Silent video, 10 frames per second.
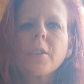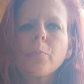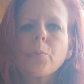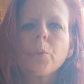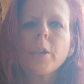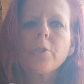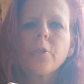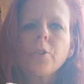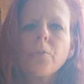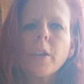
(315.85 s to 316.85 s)

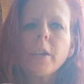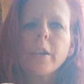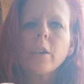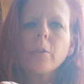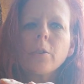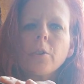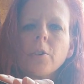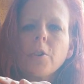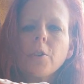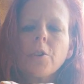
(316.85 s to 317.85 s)
bridged right here
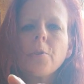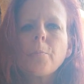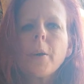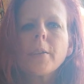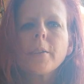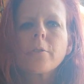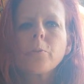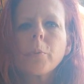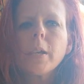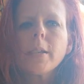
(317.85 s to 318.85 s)
by this little
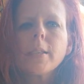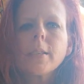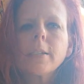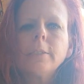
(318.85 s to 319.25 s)
piece.